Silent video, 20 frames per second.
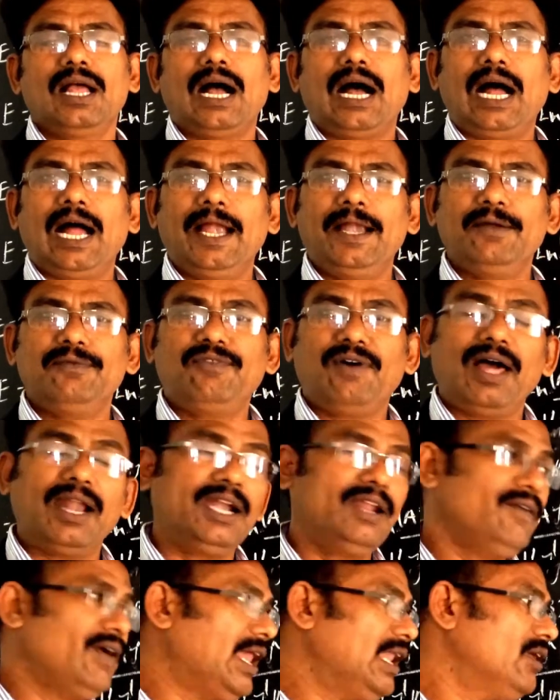and
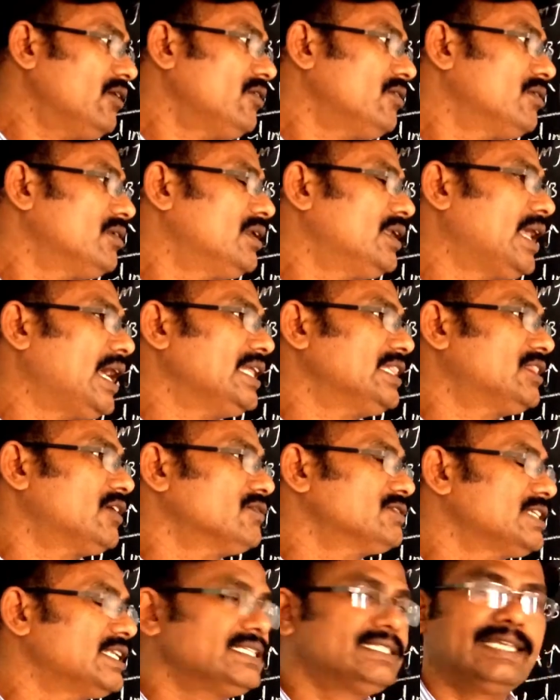Faraday value
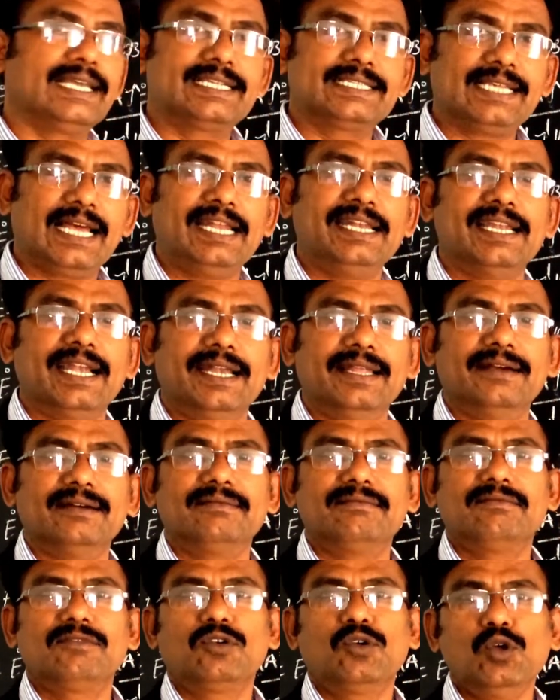
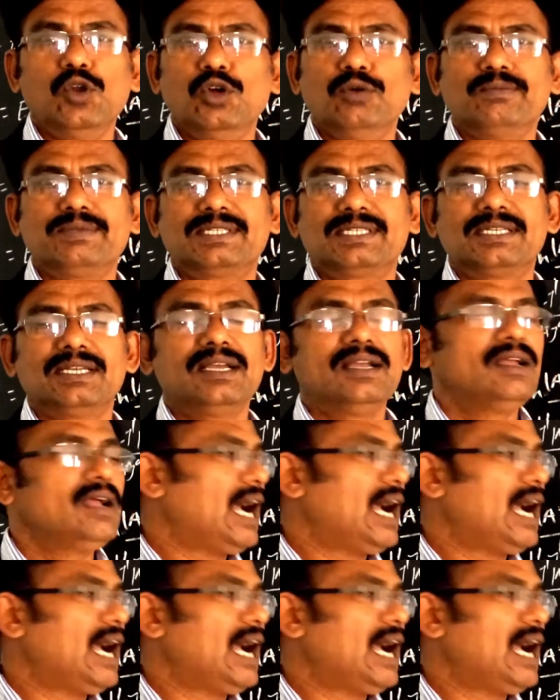9600 coulombs,